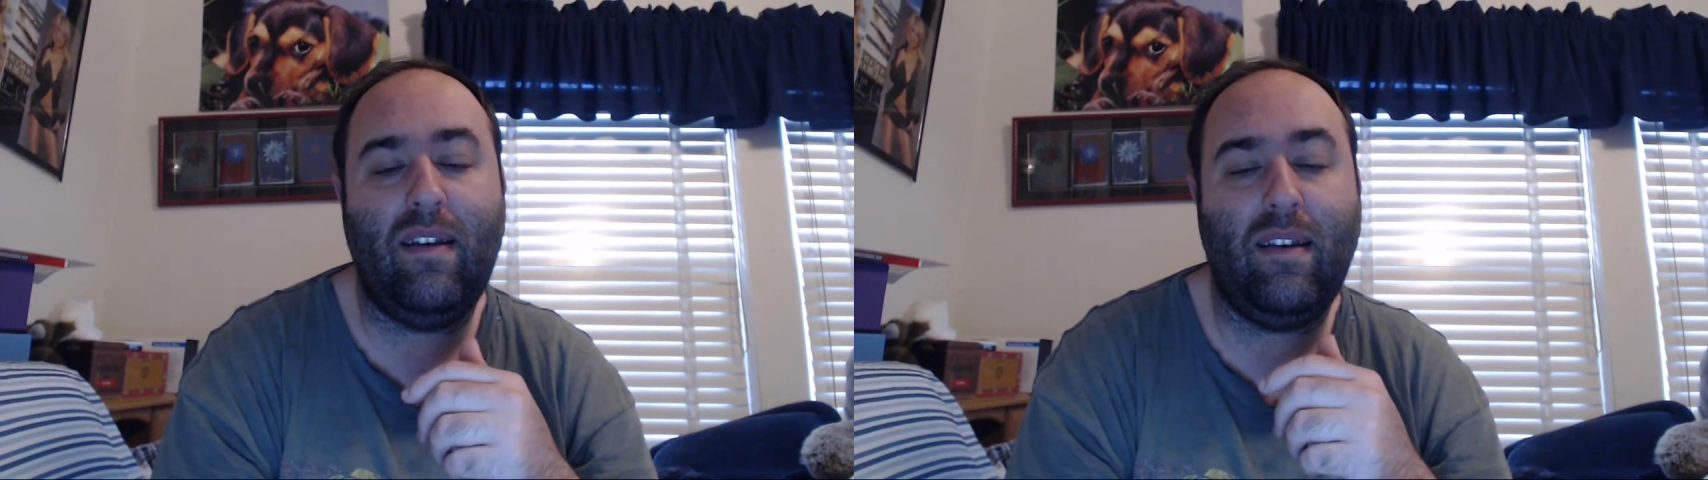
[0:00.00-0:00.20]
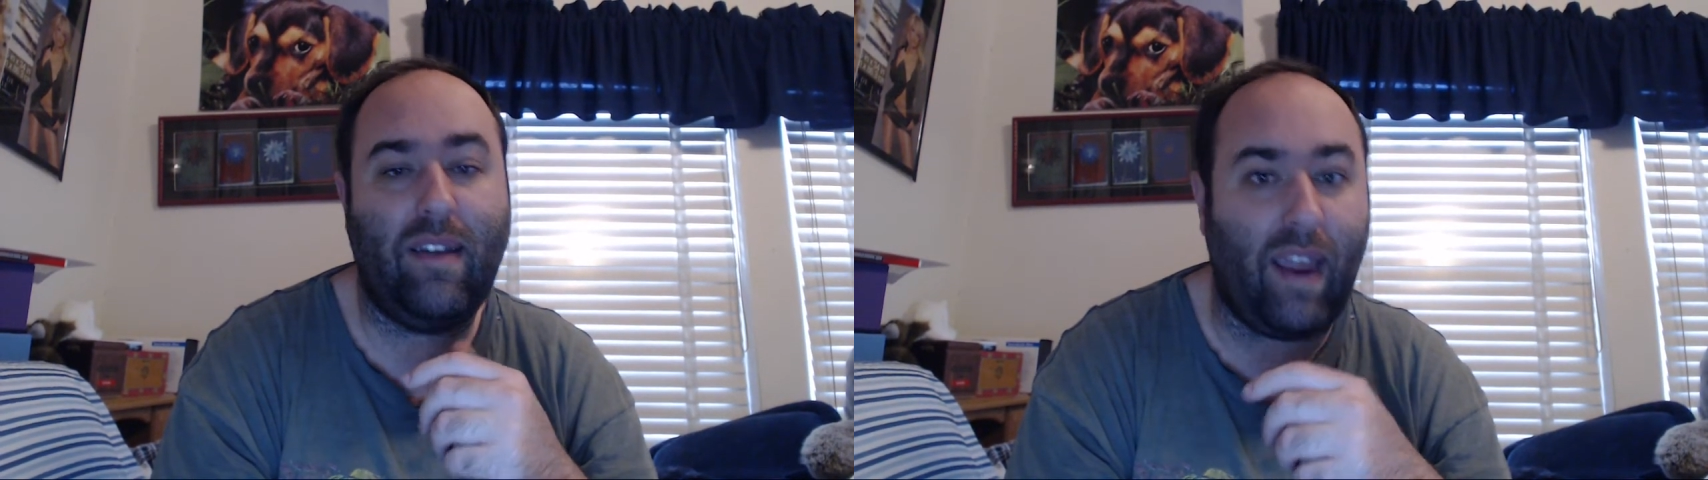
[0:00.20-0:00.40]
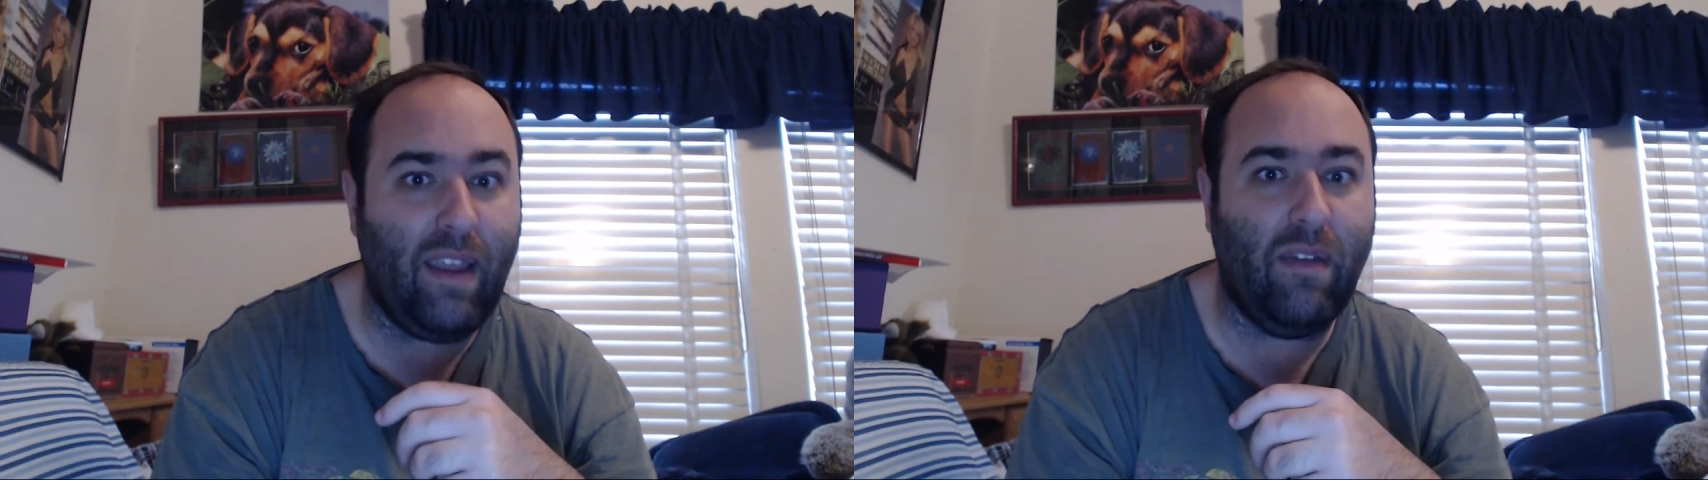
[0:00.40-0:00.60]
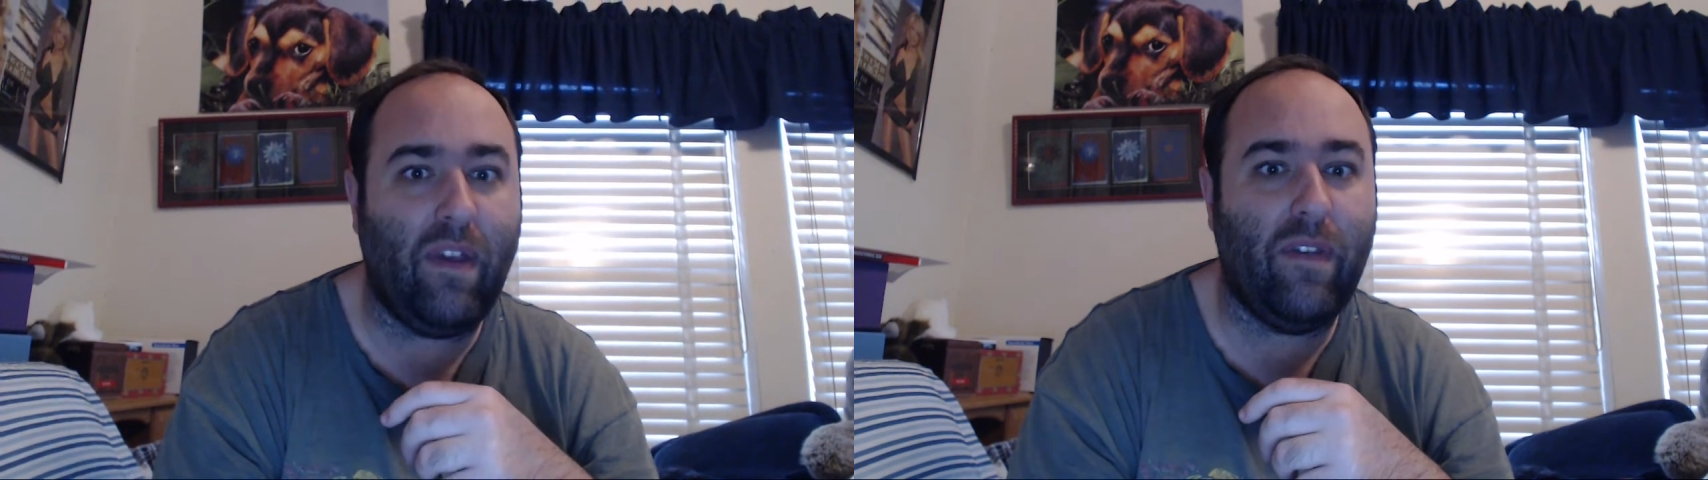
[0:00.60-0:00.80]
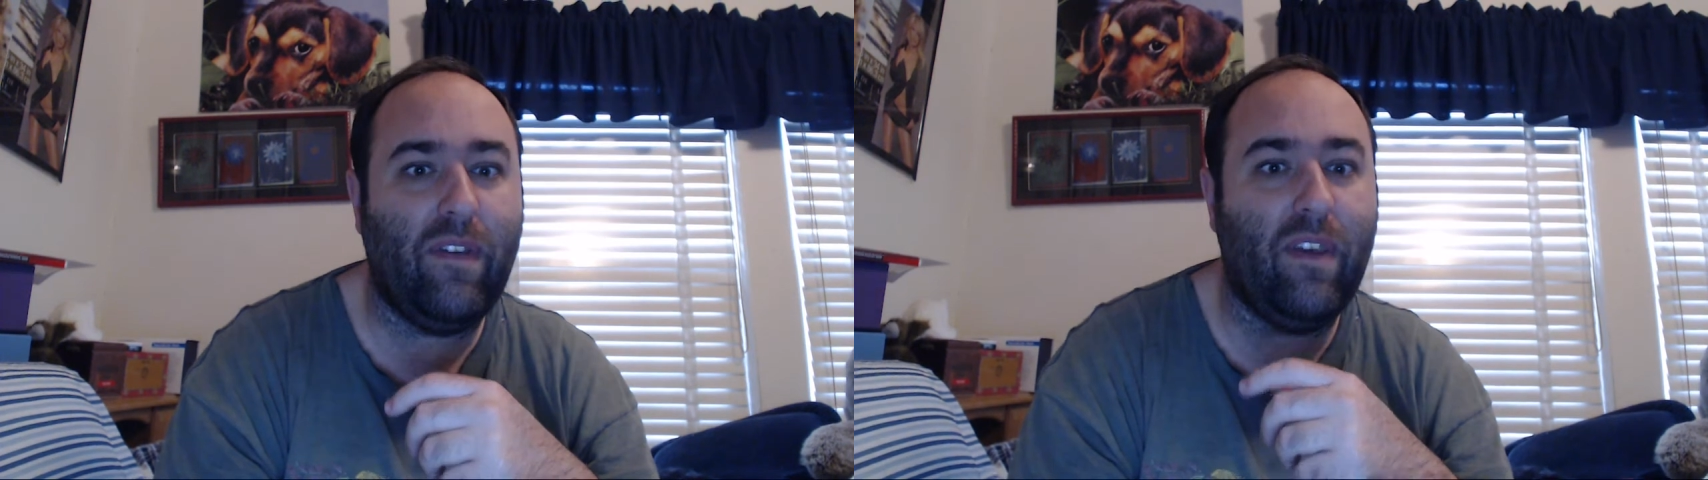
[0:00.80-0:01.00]
Damn,
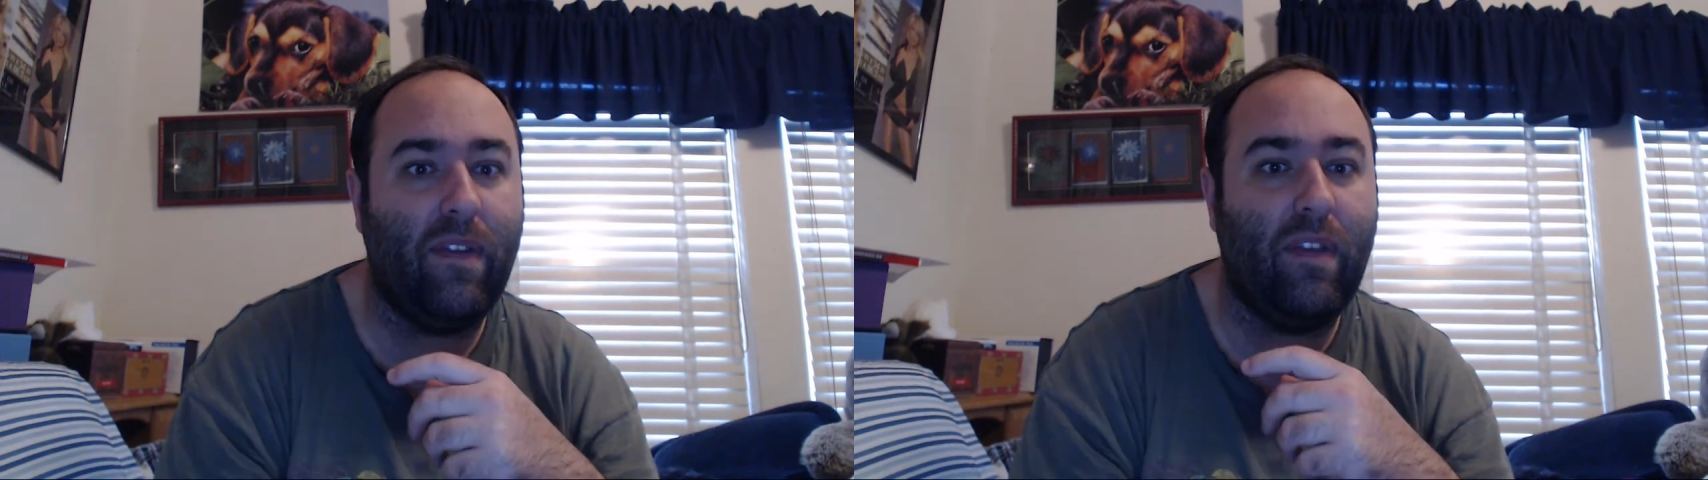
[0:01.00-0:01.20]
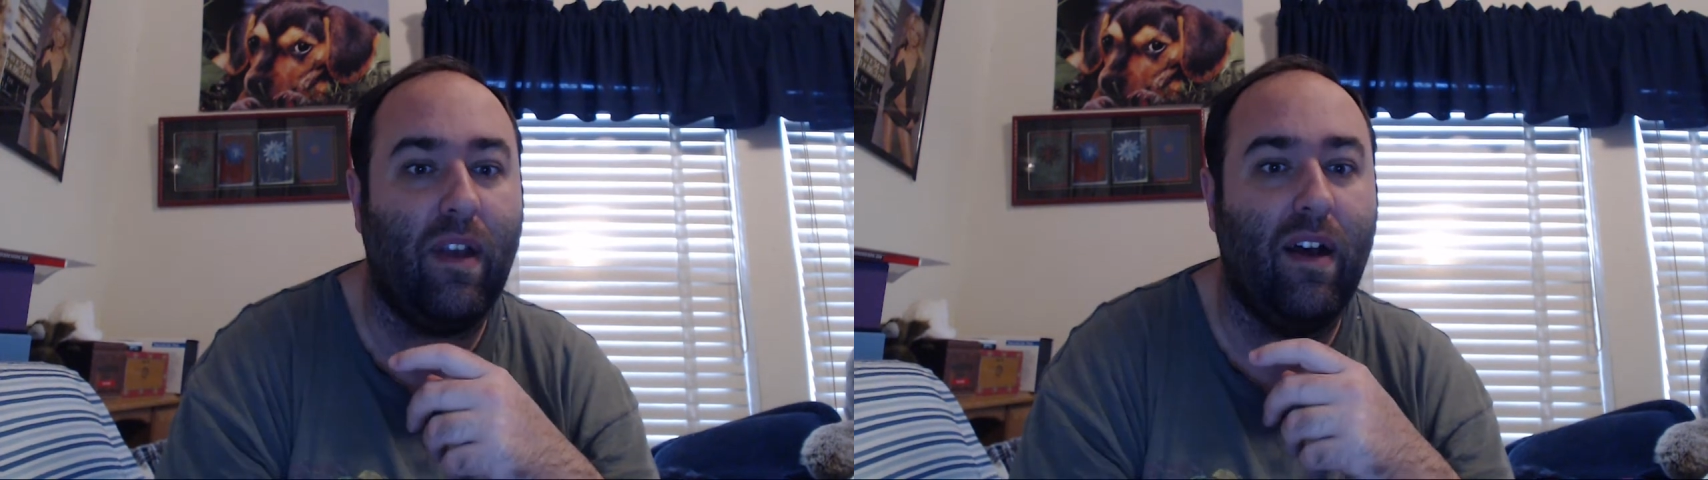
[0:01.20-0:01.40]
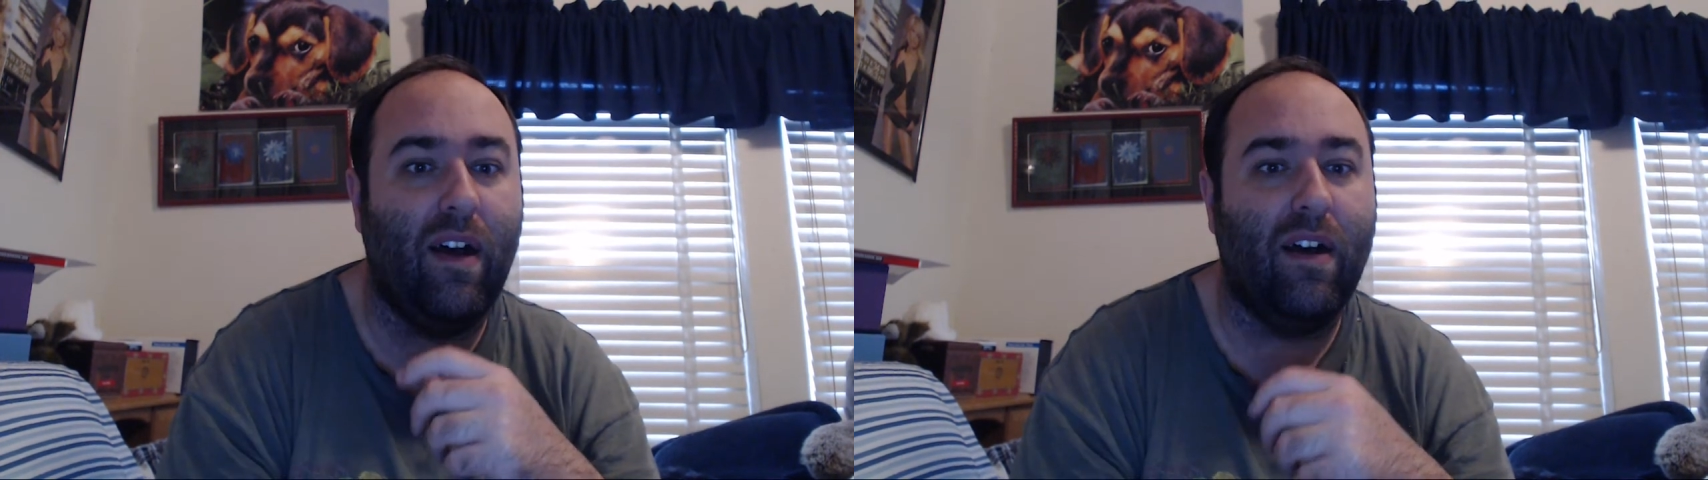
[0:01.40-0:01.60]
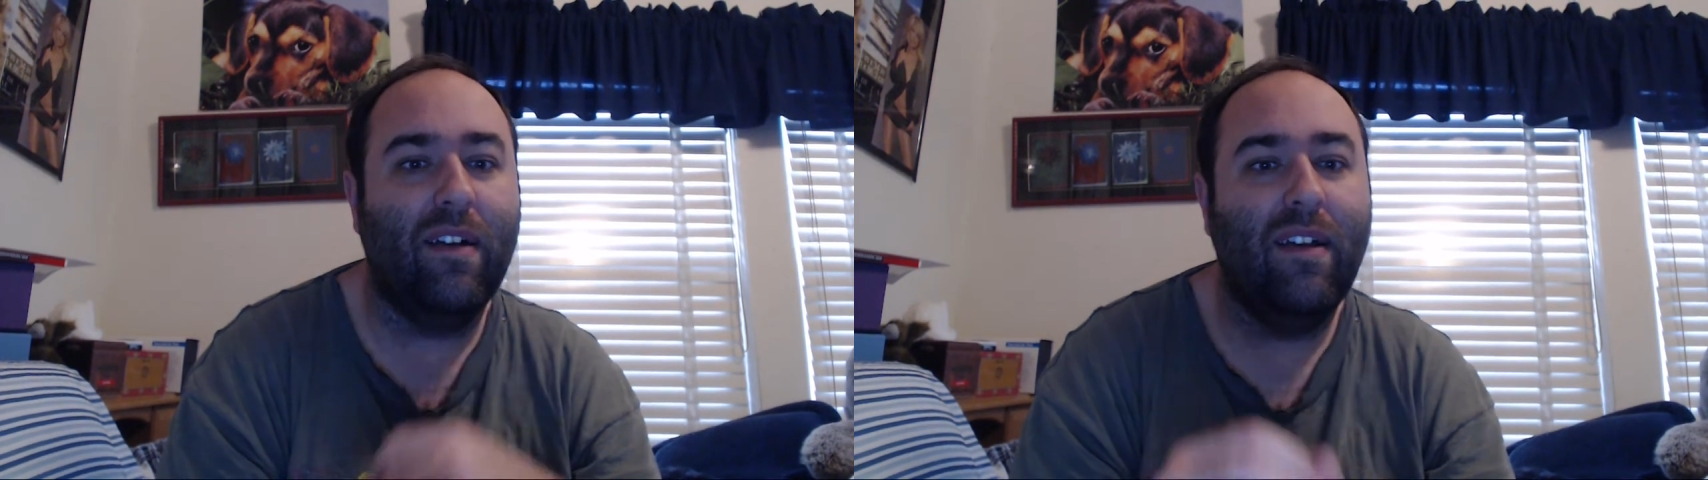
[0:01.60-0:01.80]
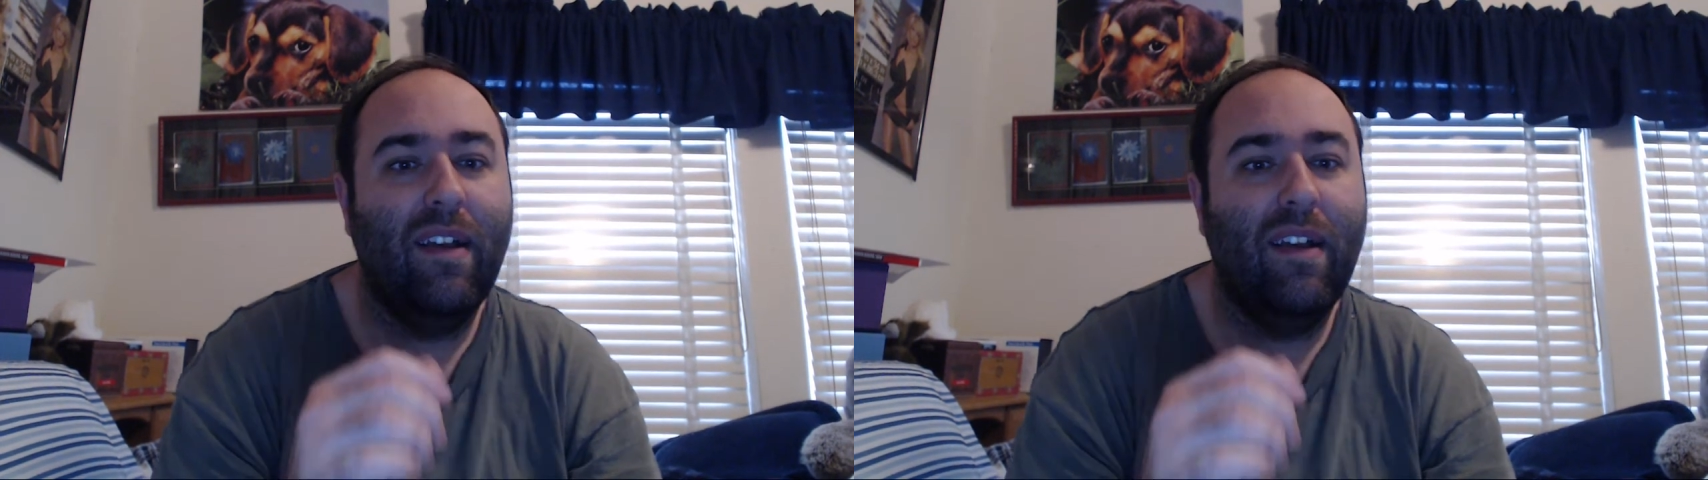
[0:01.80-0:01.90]
that was a good song.